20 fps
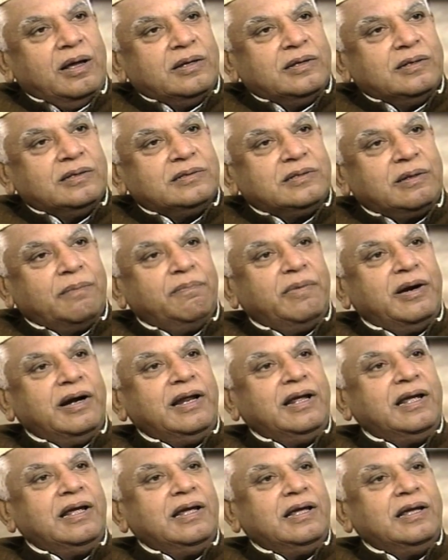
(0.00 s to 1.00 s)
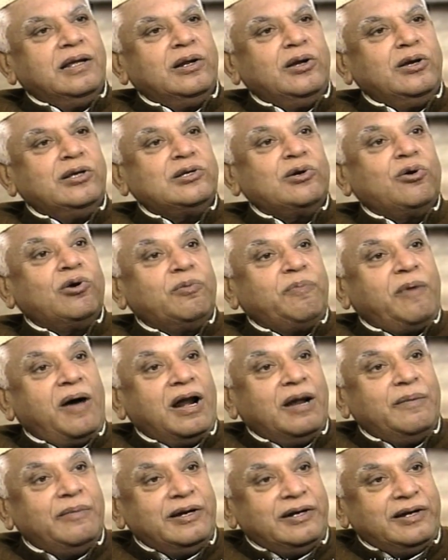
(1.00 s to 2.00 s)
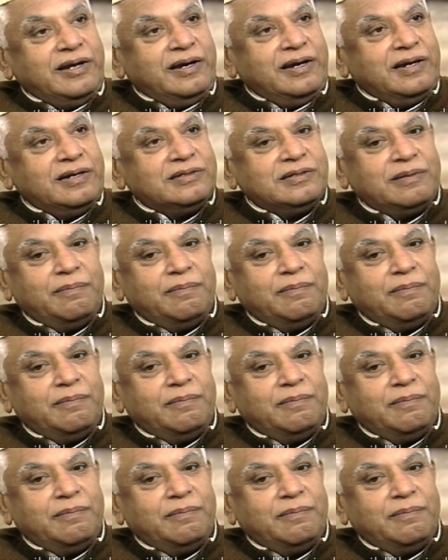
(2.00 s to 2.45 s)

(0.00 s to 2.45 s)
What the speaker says: Tripathi. Somebody, you know, is a good parliamentarian,